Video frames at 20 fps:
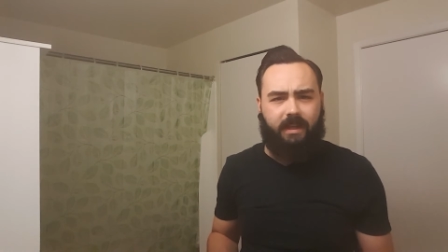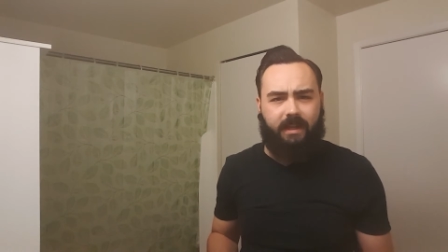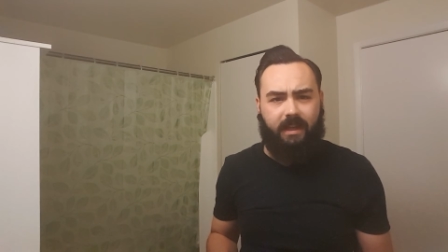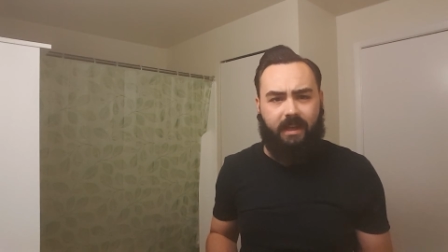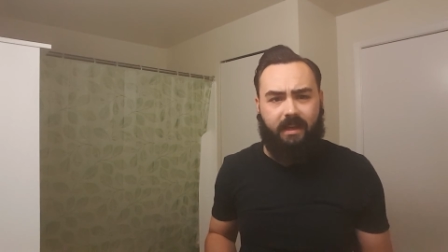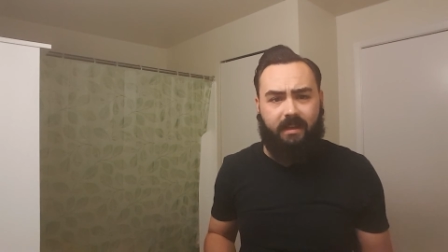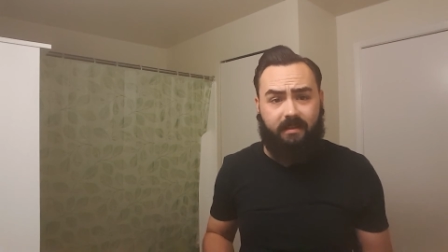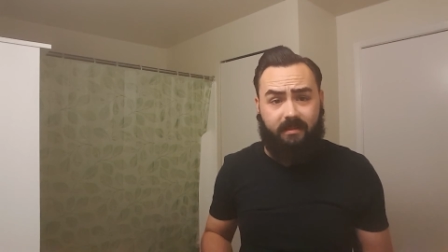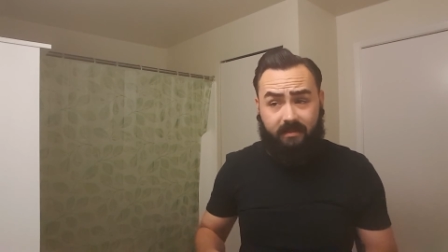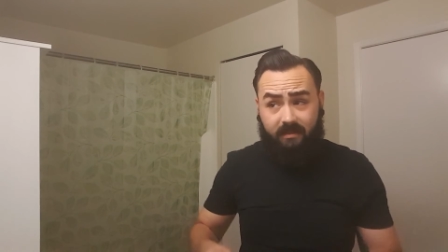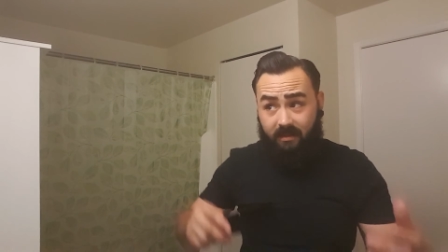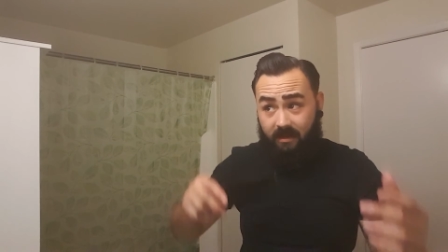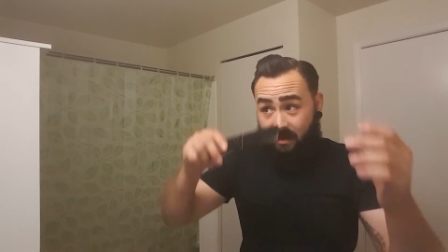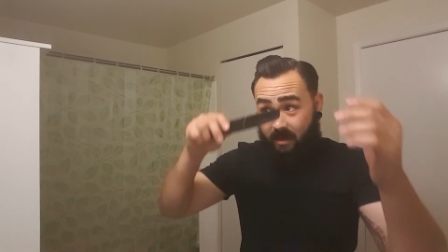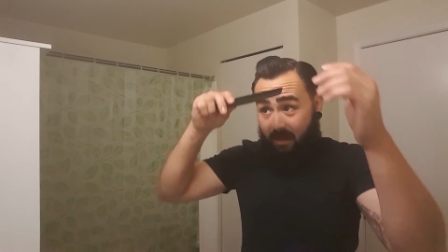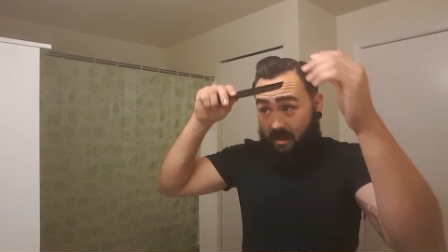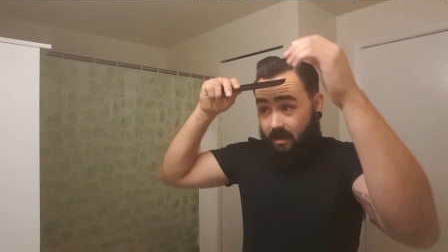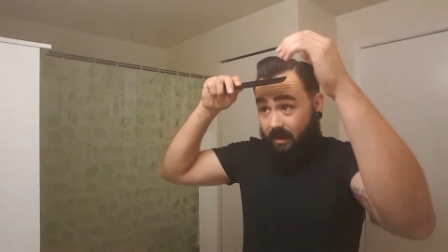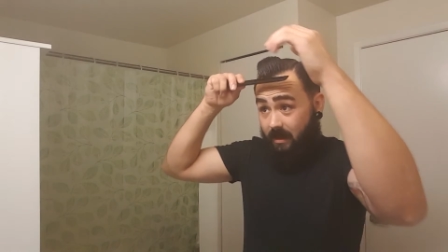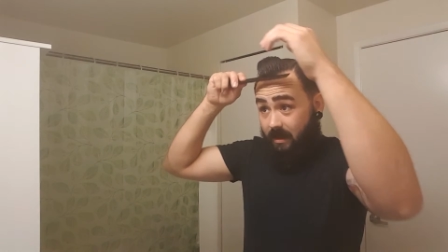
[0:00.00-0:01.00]
I guess.
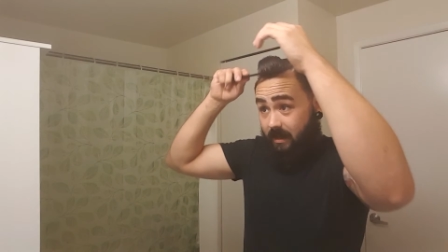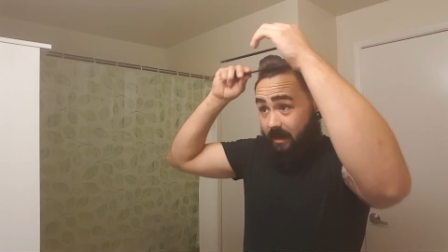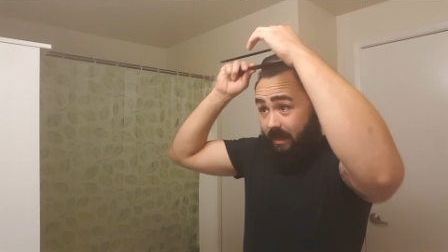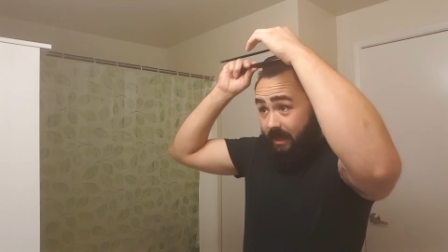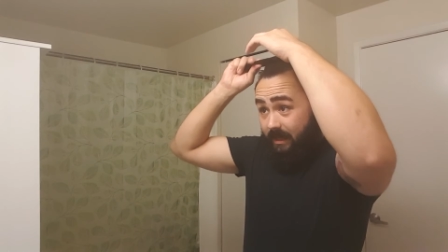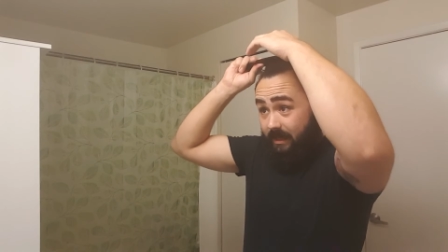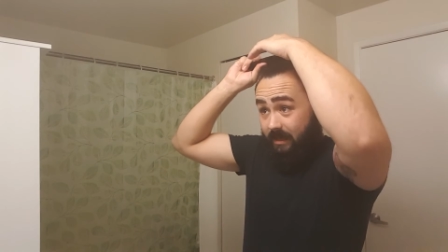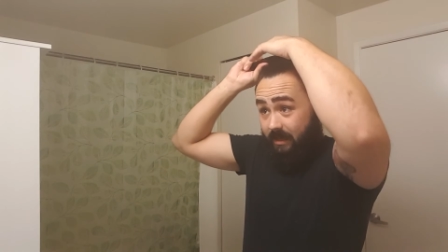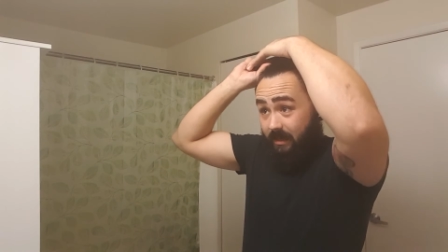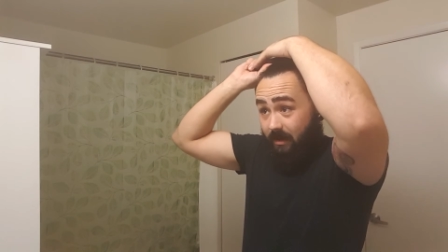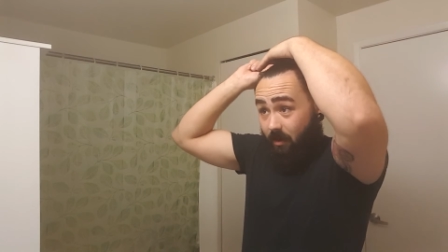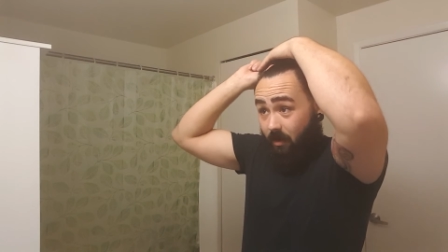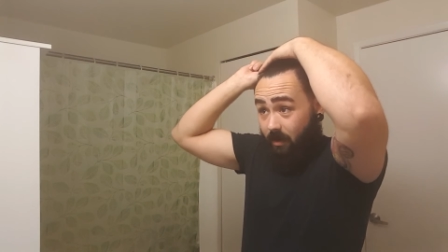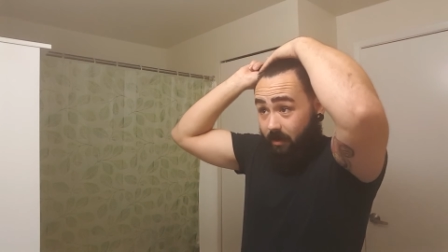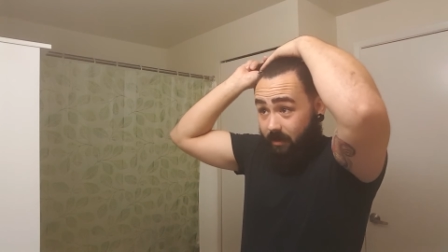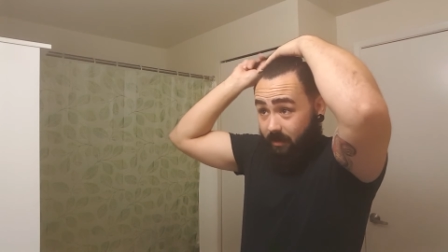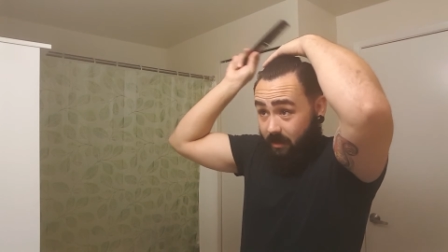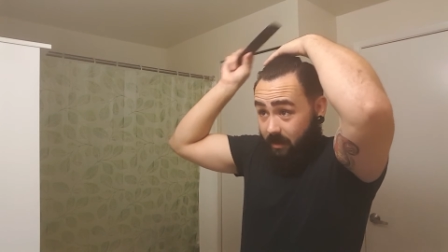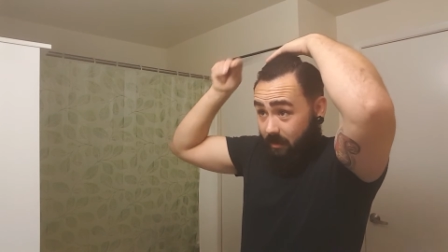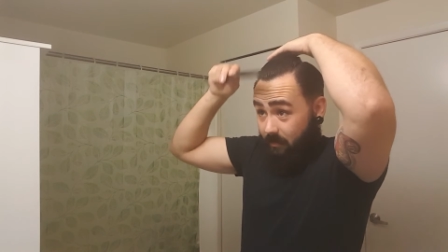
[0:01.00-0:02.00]
It didn't
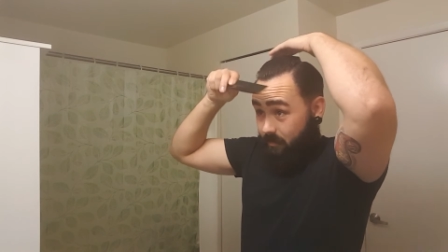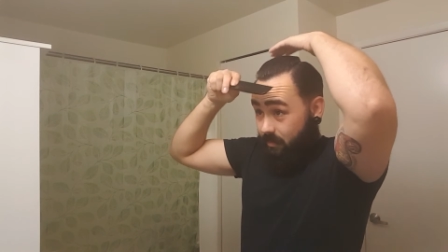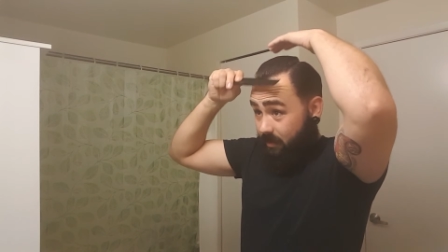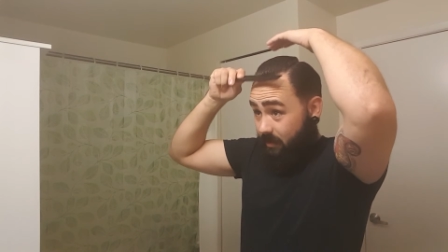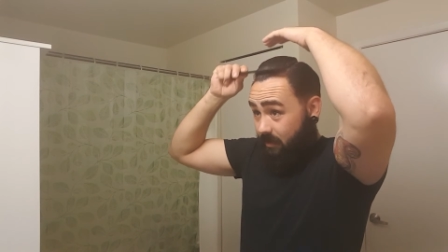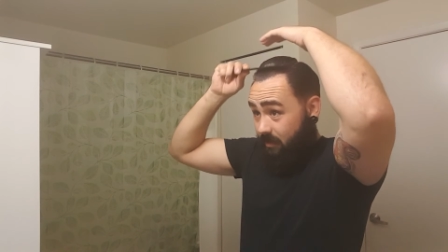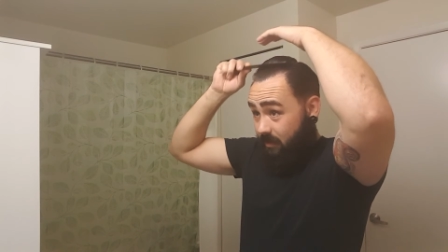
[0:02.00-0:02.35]
harden up,